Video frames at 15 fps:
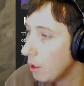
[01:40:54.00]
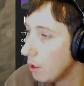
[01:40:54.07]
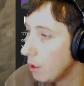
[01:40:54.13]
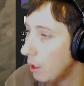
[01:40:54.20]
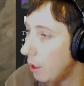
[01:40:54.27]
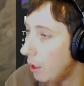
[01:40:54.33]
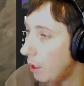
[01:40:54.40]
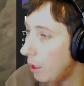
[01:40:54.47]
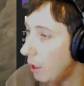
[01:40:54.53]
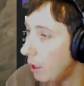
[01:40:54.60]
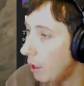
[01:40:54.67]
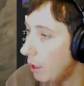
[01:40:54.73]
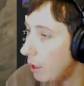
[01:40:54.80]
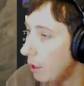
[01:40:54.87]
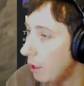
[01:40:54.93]

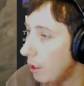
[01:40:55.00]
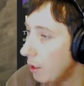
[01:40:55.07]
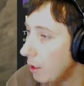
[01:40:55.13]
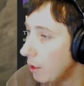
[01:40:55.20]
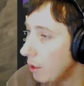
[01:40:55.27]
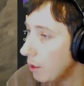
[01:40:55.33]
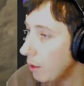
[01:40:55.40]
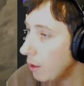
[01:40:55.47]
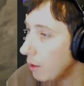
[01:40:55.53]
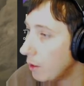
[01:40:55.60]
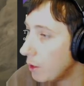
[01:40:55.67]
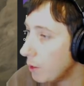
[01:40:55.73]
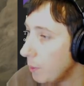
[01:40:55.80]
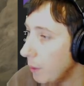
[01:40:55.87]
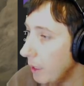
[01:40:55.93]

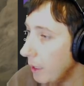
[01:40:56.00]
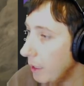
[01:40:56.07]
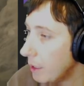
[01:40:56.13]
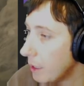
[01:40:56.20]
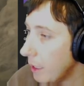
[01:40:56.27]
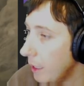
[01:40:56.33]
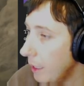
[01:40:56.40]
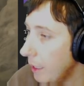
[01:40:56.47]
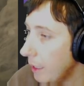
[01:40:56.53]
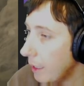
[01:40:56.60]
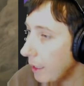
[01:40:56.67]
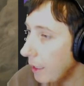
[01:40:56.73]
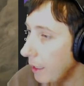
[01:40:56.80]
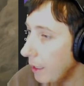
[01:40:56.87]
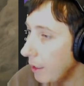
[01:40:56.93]
Do we need to
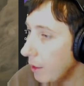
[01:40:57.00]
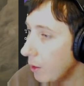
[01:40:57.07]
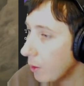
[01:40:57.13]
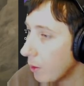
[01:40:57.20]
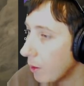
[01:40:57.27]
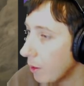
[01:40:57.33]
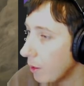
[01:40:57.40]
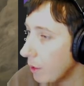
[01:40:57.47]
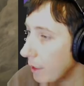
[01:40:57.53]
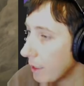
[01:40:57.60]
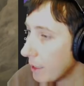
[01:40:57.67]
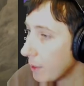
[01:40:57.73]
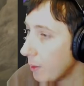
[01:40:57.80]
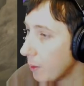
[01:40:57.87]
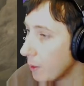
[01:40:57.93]
hang in your
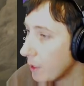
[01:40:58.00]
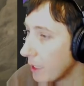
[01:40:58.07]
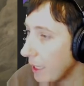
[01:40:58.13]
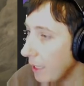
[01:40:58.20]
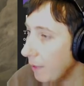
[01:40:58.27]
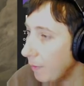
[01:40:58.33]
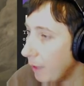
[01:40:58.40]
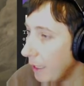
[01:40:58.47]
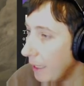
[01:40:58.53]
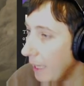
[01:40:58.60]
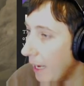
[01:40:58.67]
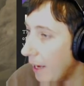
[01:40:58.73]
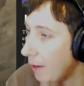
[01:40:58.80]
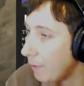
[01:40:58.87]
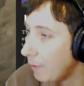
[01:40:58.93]
Discord to get invited to
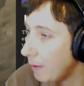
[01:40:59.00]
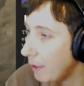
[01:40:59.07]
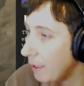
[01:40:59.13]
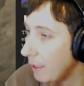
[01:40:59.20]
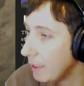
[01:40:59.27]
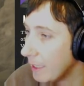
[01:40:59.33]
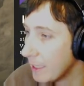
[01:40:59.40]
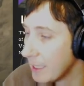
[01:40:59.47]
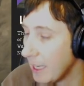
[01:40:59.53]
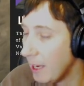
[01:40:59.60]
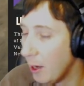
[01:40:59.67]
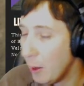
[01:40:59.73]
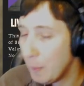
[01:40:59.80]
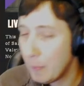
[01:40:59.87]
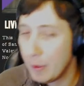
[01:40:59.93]
Alpha? Does it
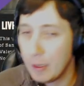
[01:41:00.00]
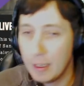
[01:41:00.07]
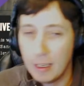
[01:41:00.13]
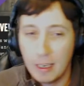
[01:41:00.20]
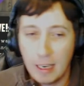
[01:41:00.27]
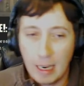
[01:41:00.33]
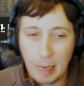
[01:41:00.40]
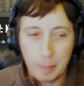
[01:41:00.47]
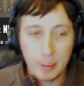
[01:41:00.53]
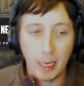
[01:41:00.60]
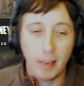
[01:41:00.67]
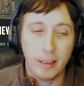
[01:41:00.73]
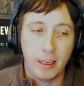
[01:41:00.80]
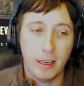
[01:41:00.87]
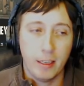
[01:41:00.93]
help? I'm
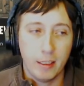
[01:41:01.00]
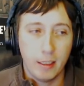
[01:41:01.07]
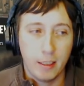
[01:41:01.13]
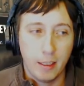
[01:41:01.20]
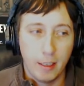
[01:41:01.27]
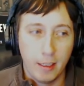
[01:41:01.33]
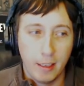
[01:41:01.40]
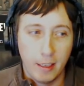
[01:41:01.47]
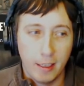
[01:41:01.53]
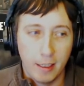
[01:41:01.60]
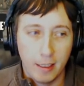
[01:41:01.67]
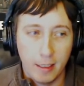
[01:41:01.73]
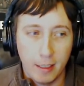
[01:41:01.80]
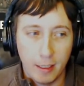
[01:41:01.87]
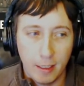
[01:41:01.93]
telling you,
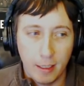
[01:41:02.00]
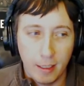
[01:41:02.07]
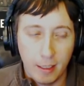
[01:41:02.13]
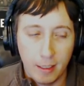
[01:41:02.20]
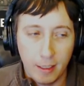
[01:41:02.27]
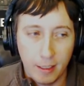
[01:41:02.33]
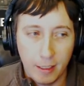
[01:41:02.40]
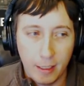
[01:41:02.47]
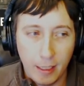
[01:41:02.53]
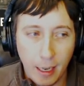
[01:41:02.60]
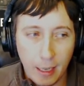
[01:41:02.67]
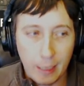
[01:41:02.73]
none